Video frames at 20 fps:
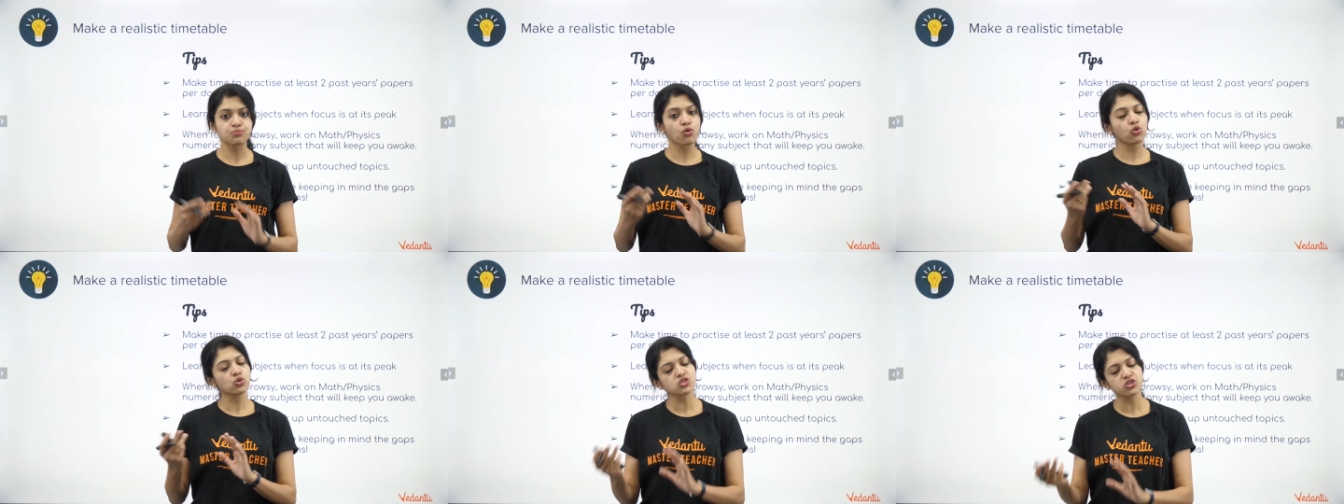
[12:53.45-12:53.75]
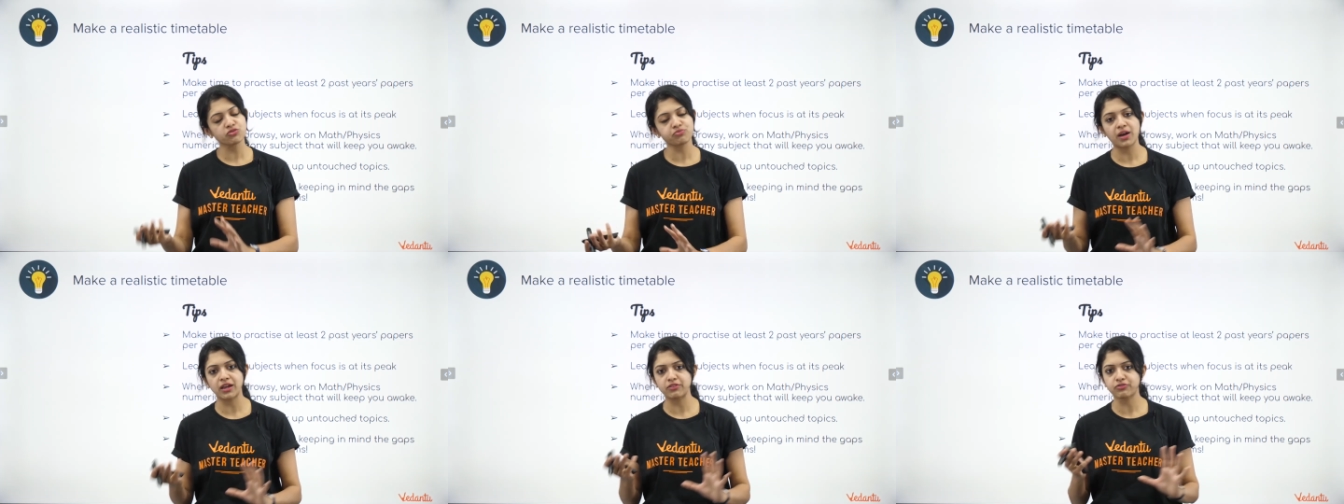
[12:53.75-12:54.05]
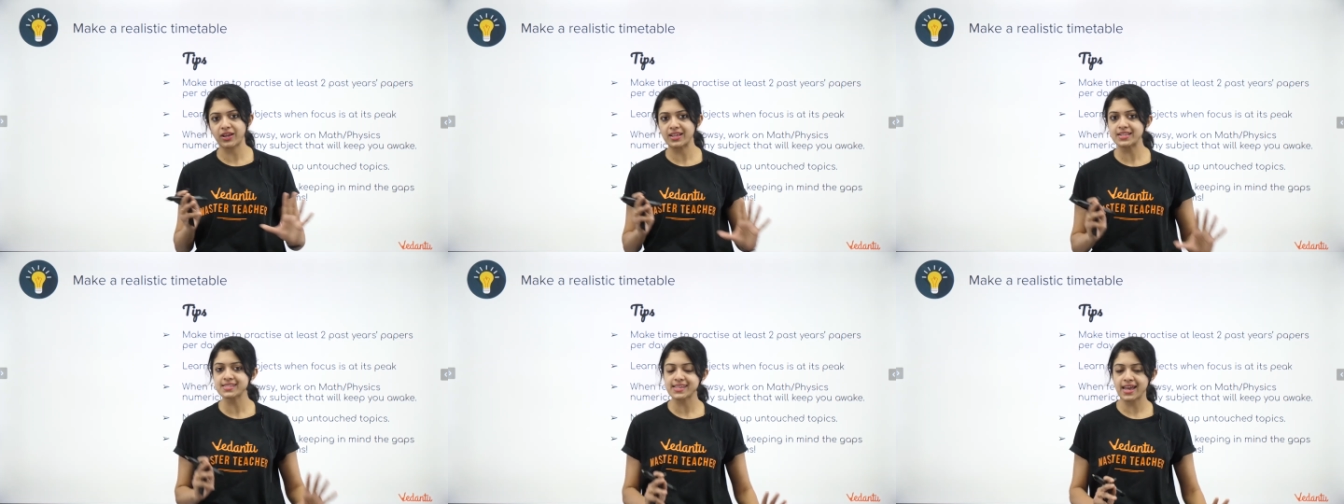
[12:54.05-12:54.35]
Most of my
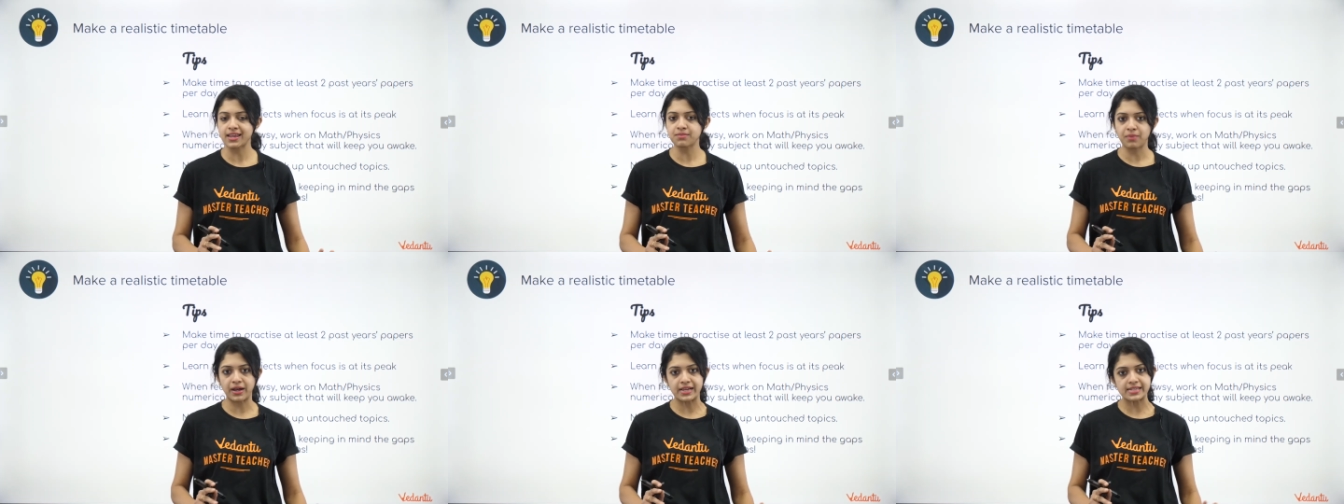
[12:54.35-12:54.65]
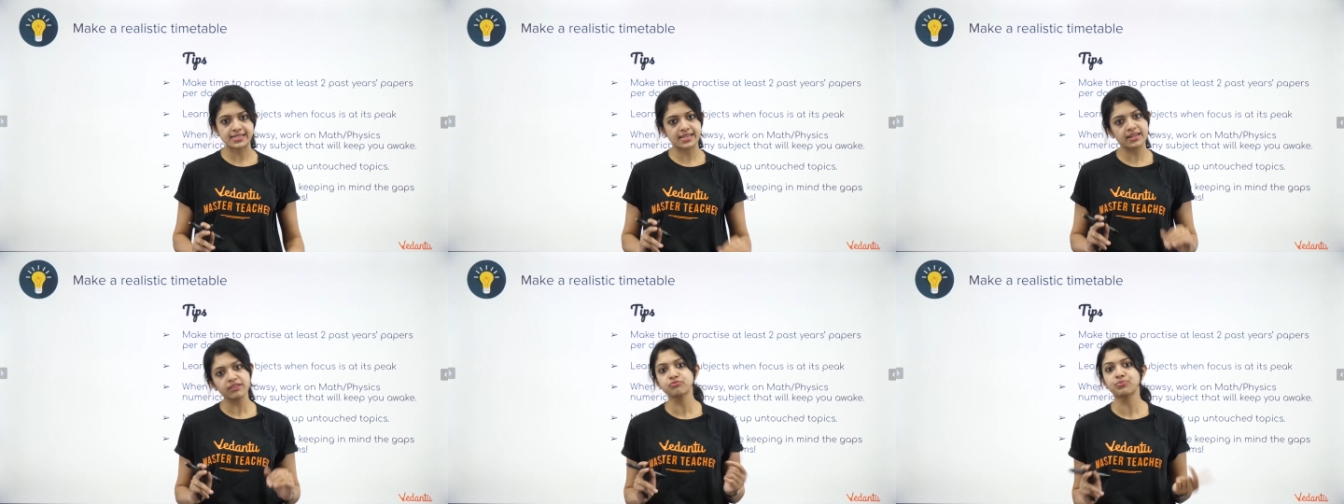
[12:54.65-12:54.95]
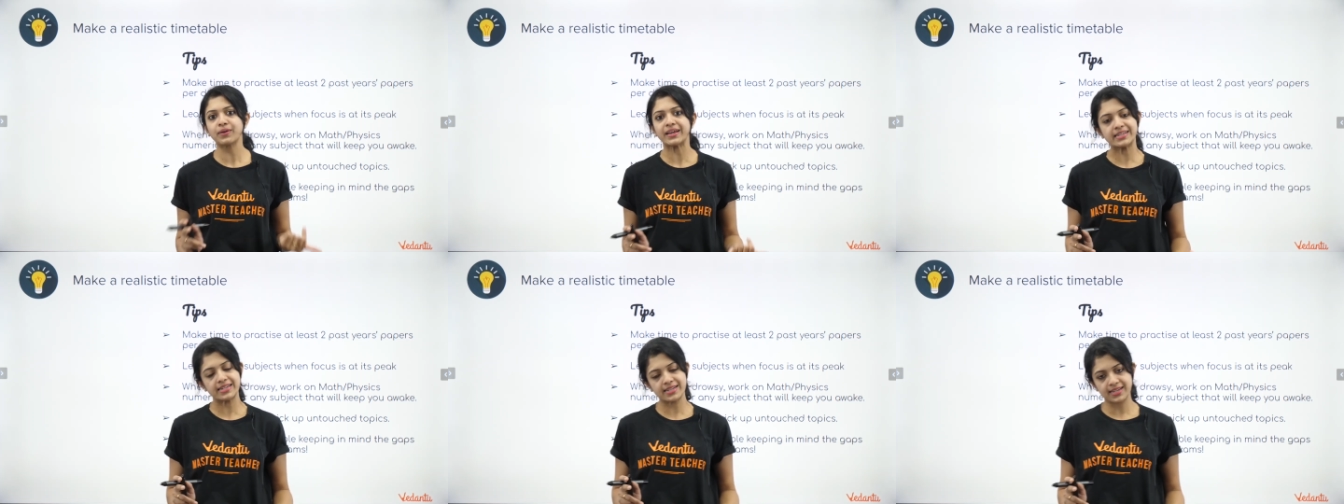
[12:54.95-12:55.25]
friends and myself,
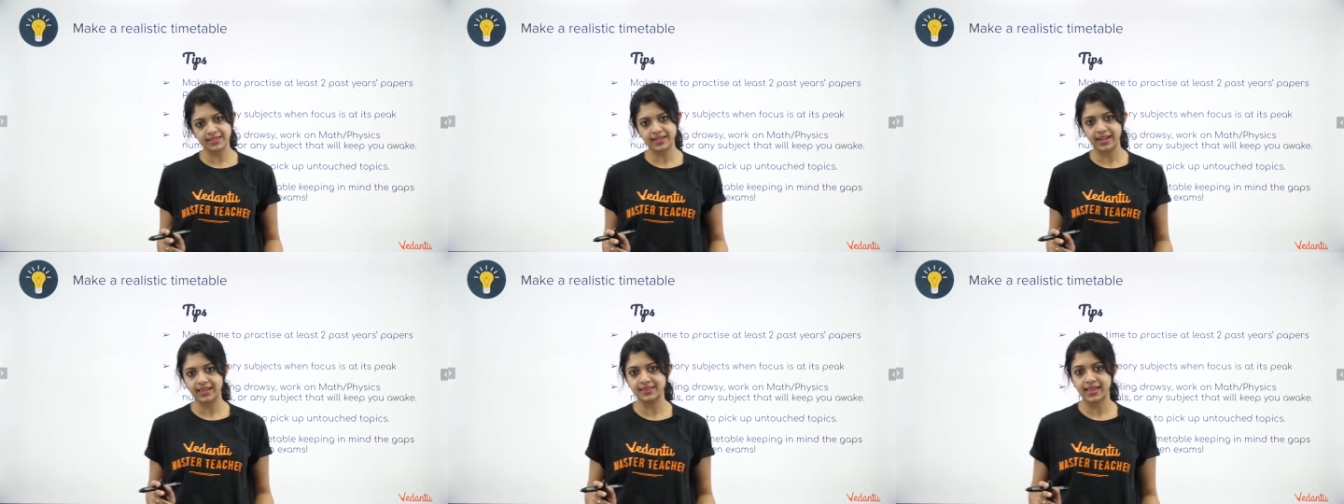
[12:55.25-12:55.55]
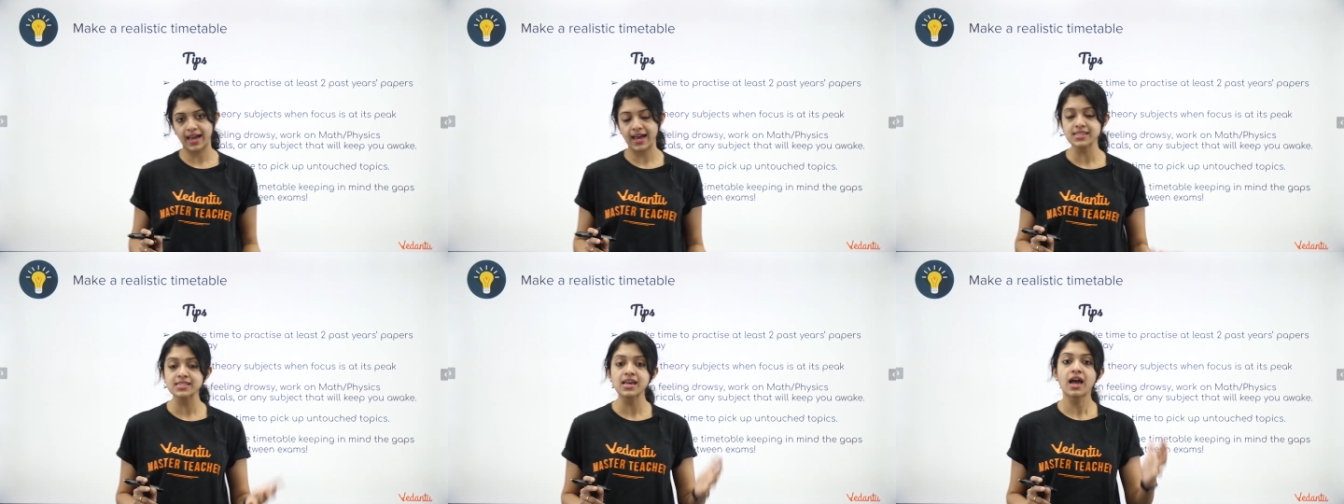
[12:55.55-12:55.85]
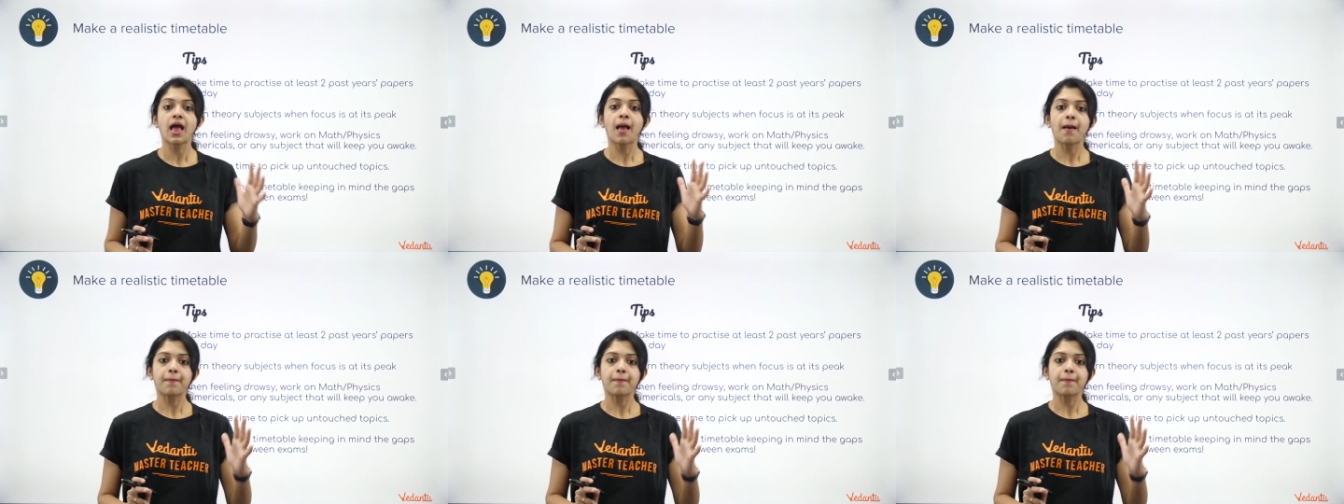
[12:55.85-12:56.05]
we did it like that.